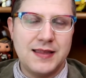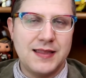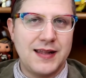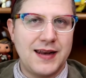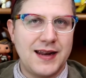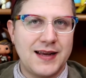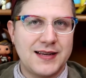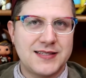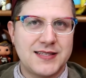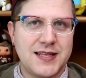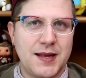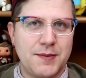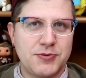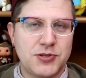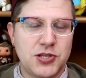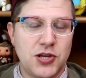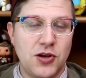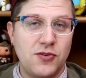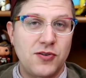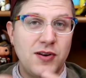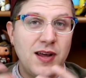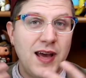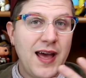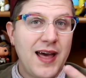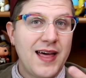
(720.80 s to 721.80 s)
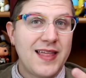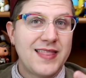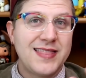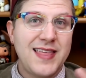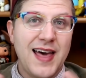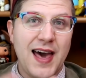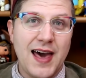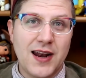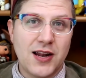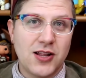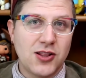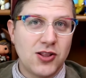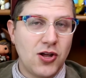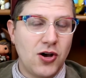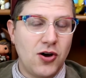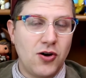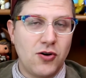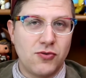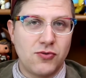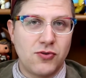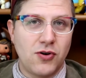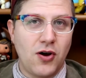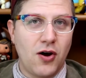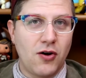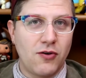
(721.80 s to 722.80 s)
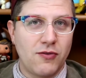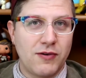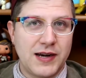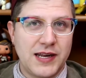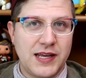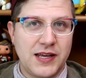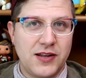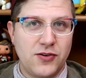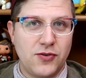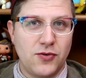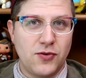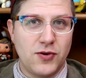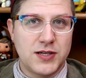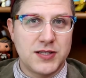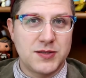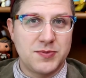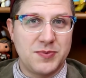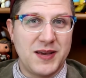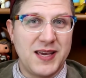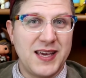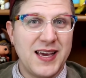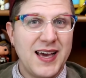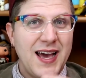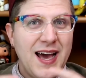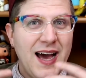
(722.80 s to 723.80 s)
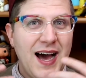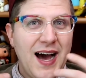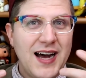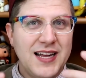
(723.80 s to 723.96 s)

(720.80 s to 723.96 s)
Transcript: in the next episode, that alone already annoys me.